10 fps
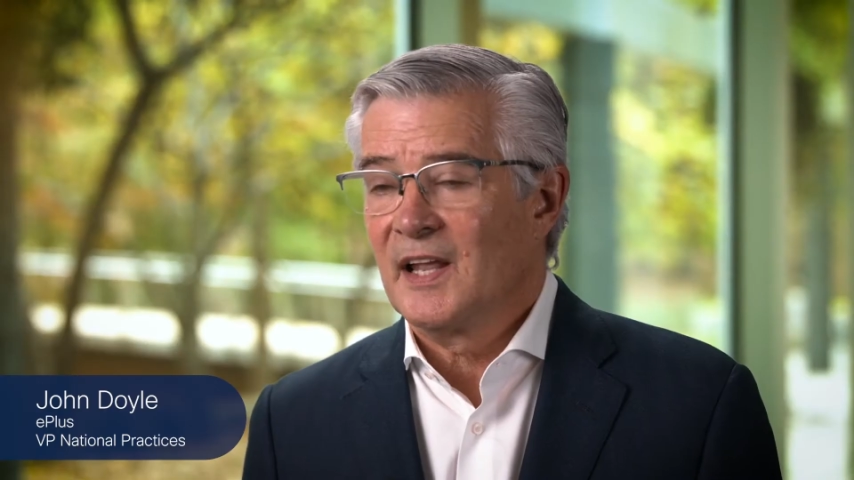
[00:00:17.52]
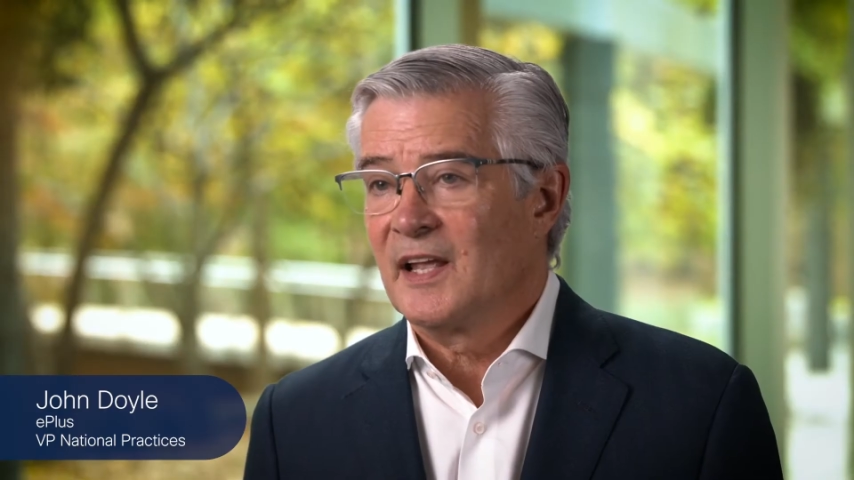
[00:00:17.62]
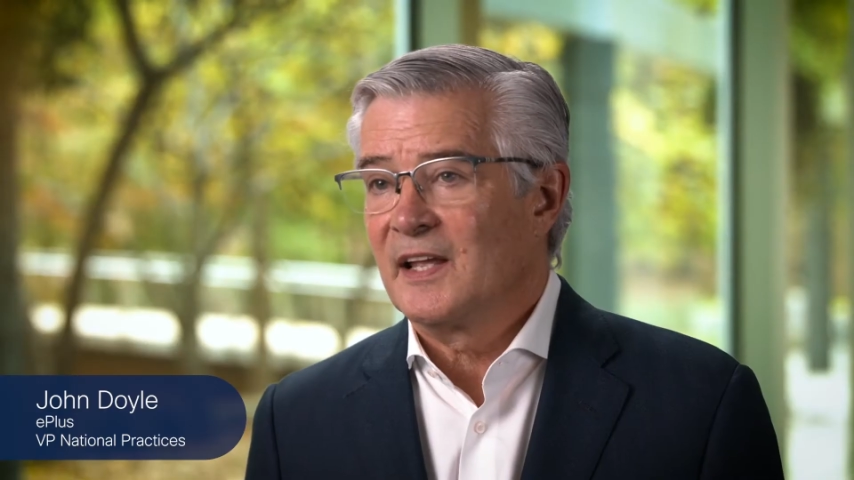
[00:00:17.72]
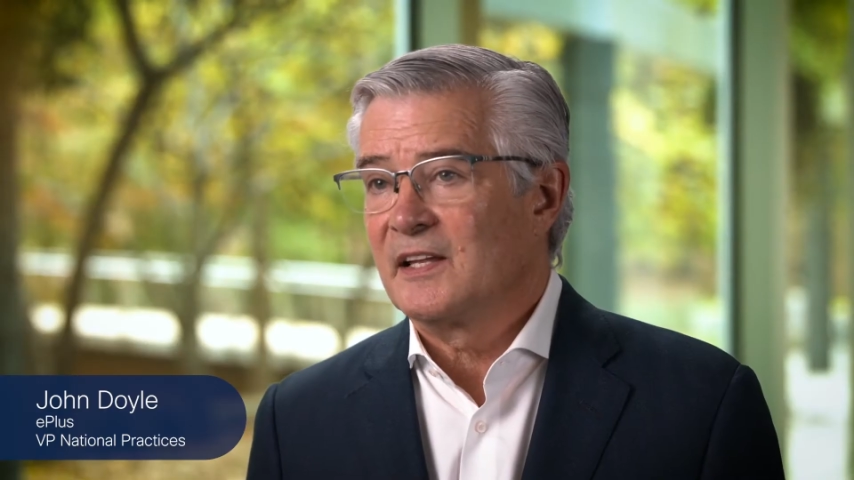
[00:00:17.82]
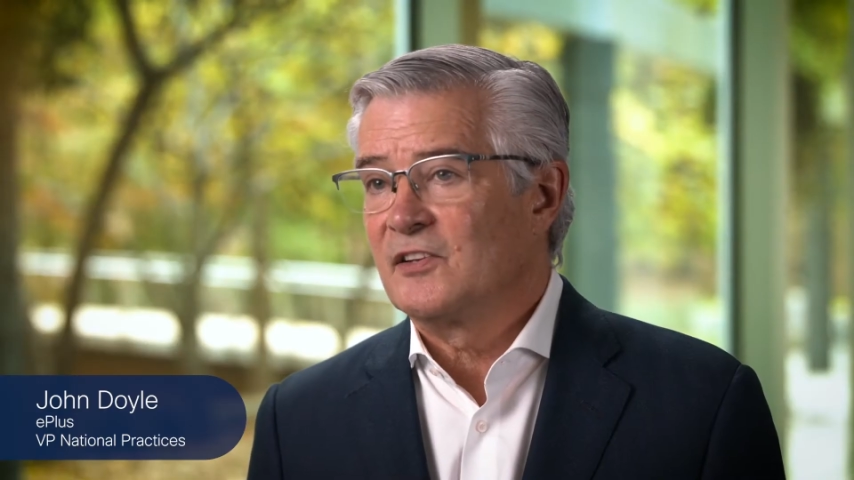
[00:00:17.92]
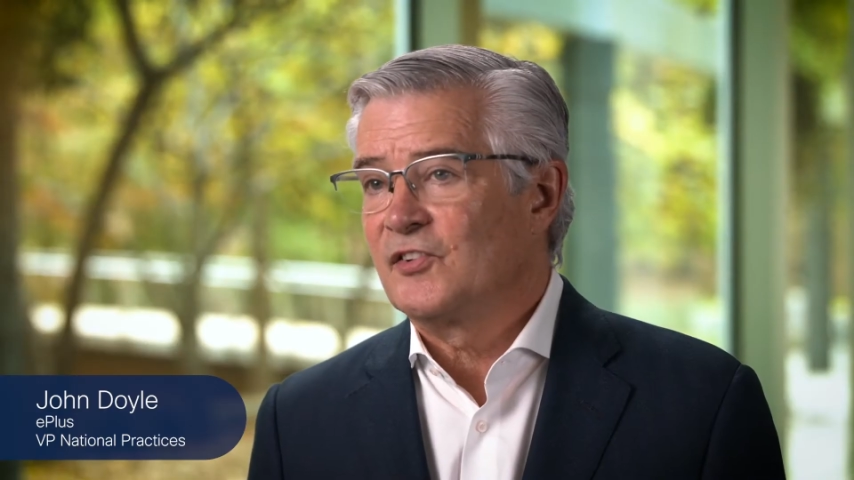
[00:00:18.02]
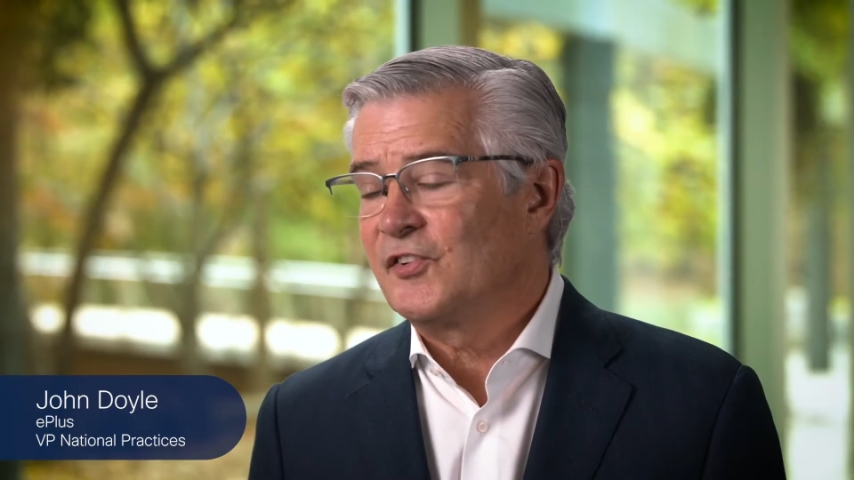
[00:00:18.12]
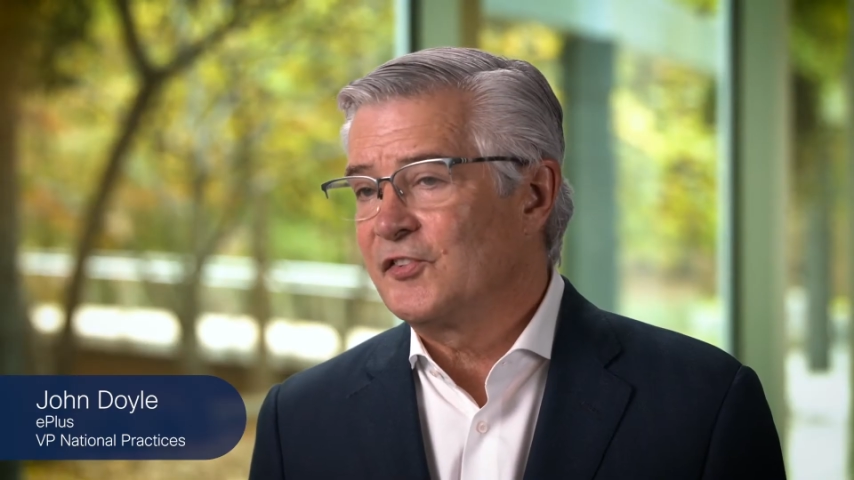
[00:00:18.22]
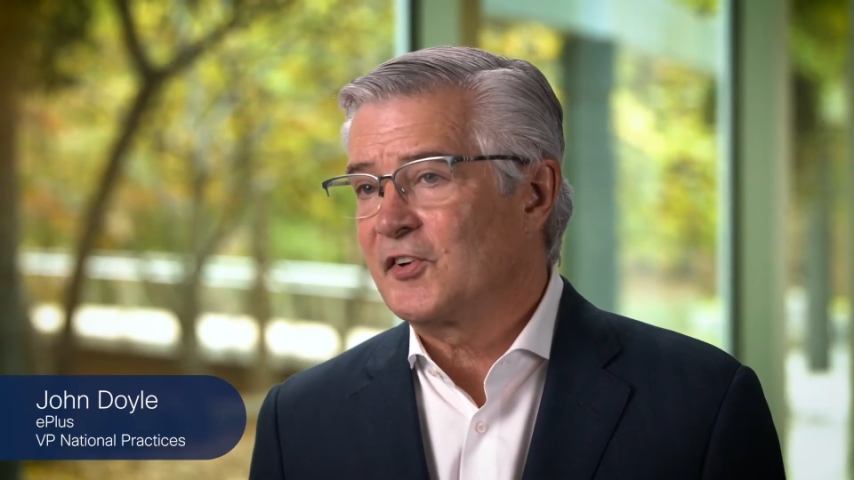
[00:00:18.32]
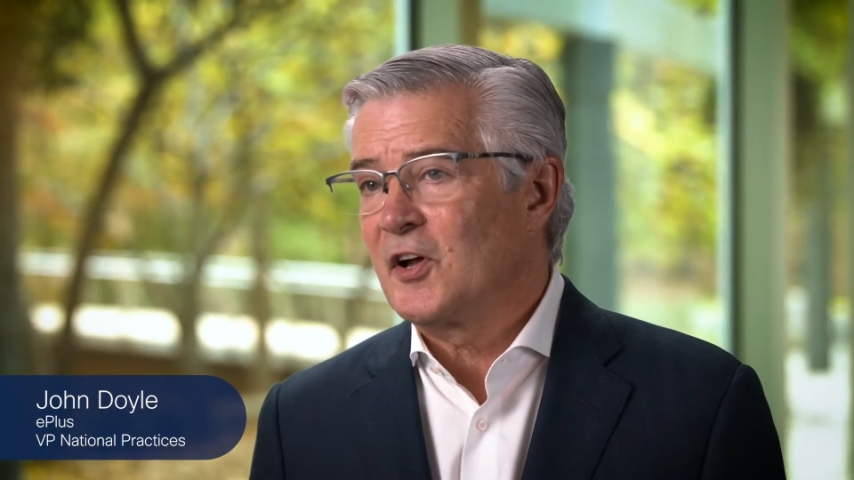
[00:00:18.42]
and
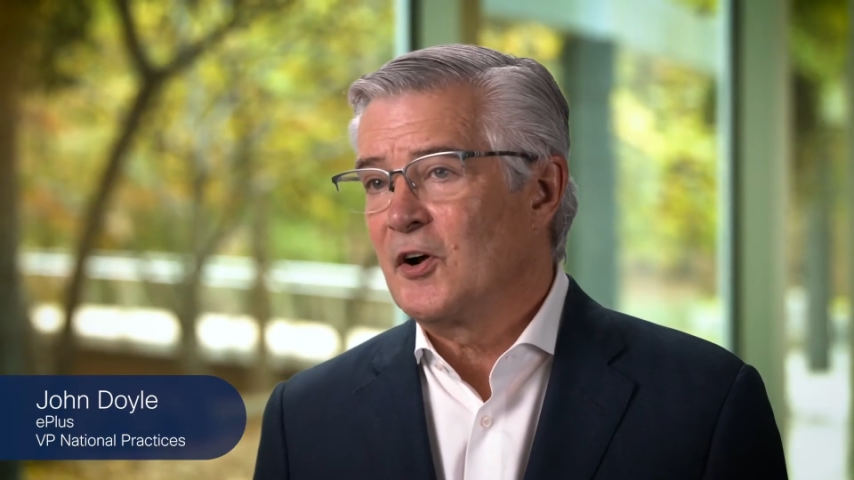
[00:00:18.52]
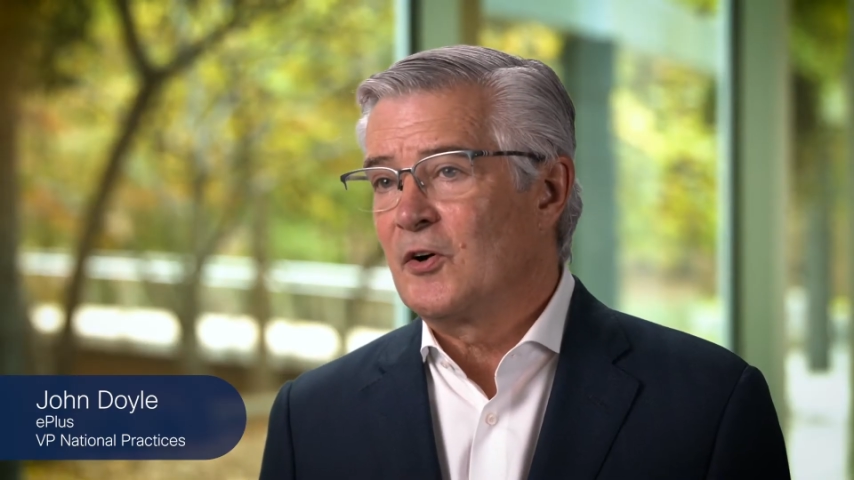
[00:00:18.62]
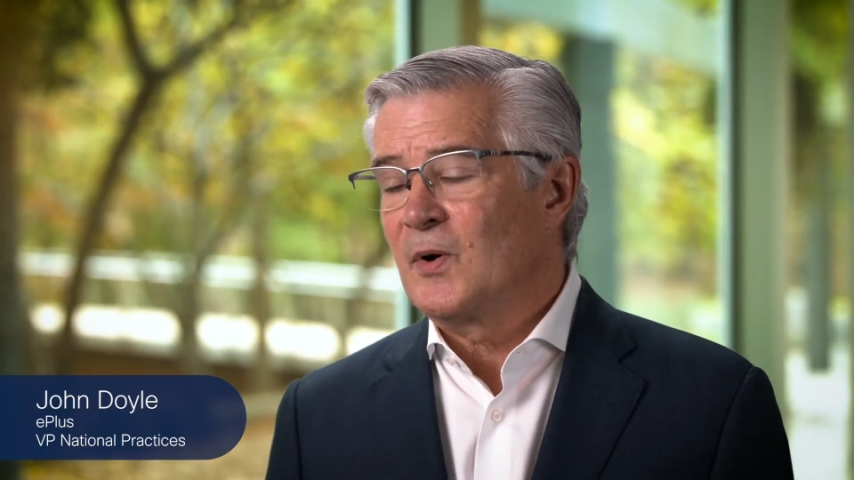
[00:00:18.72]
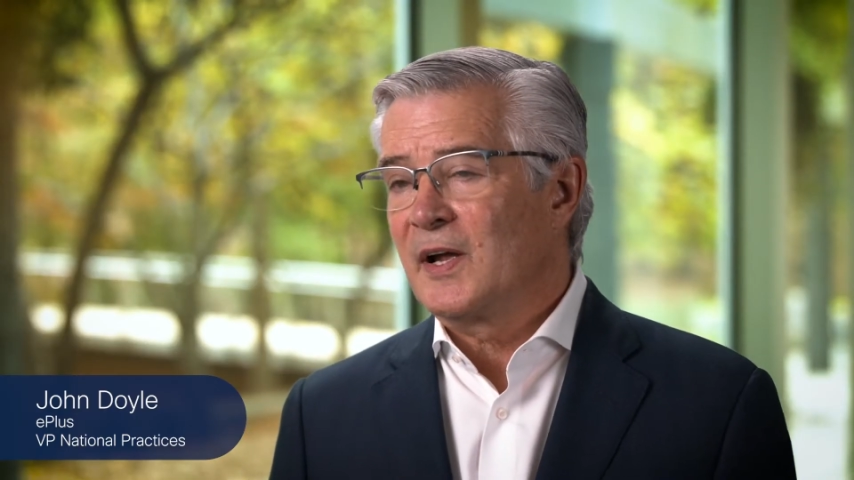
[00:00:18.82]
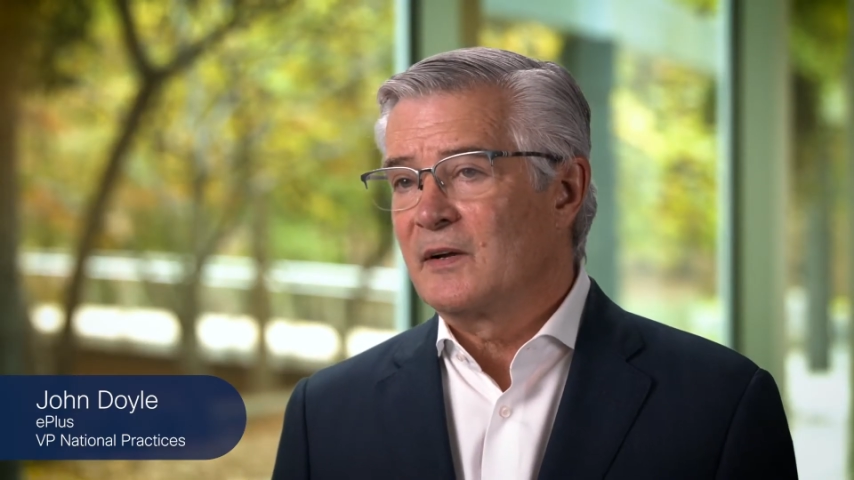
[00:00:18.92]
Cisco